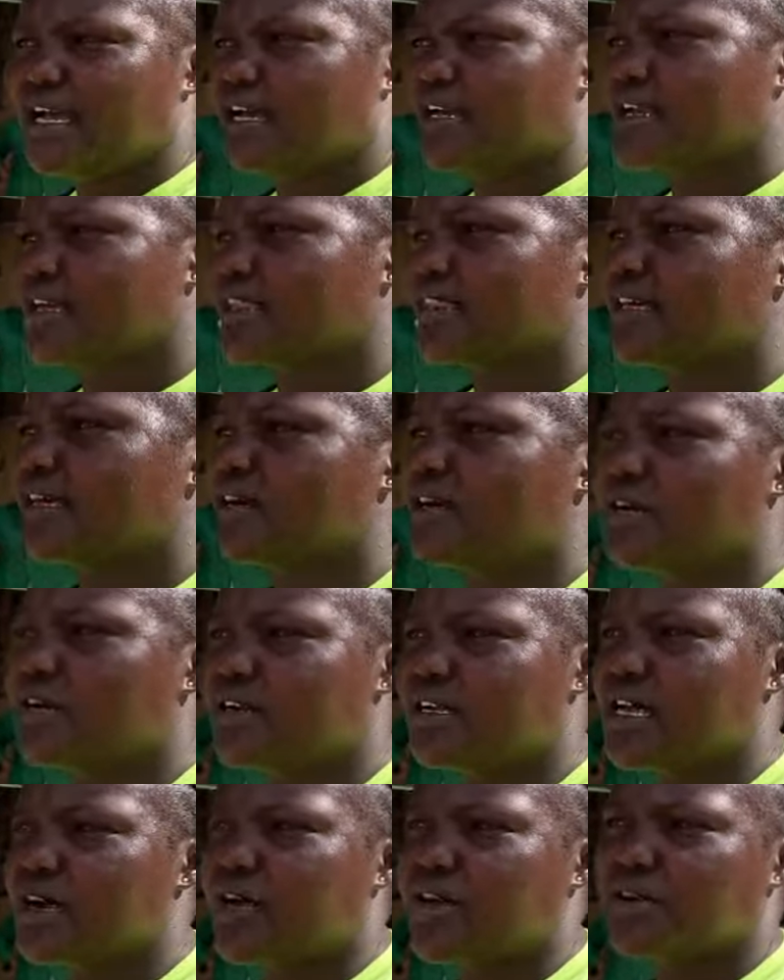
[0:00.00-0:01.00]
And I thank
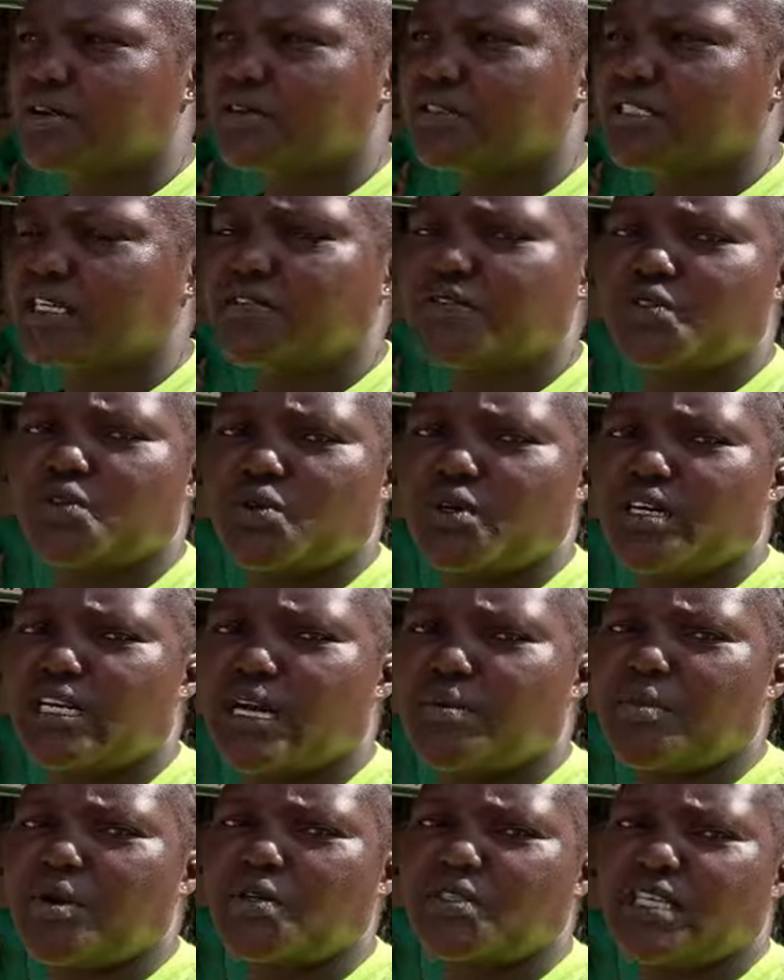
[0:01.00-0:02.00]
God now I don't have to worry
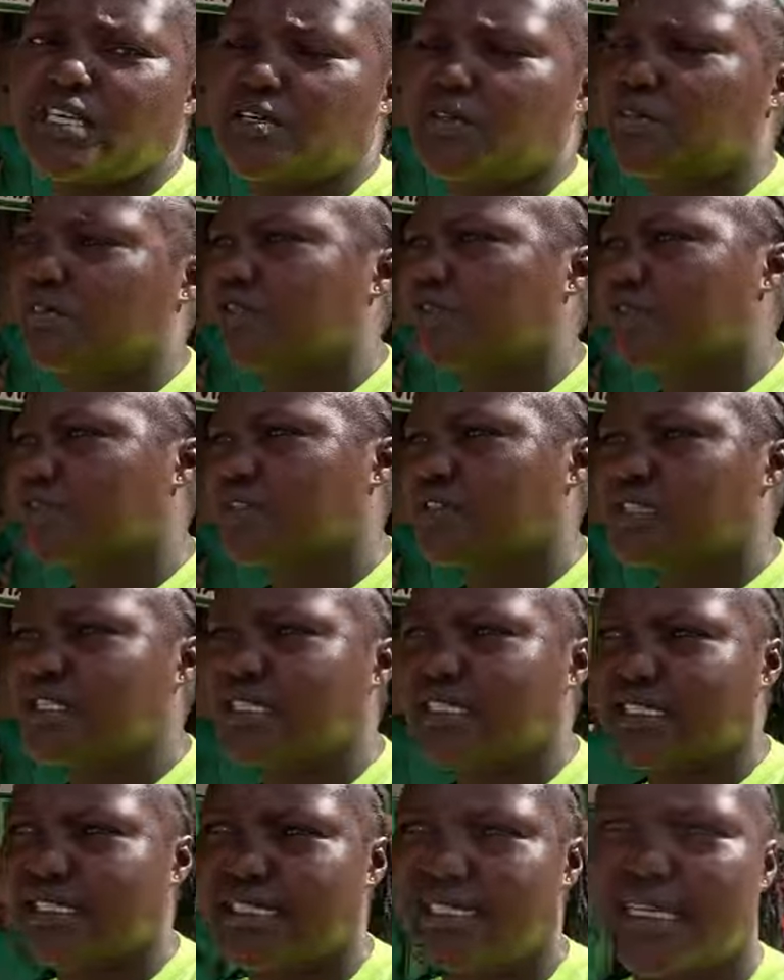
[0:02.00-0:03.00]
about a lot of things,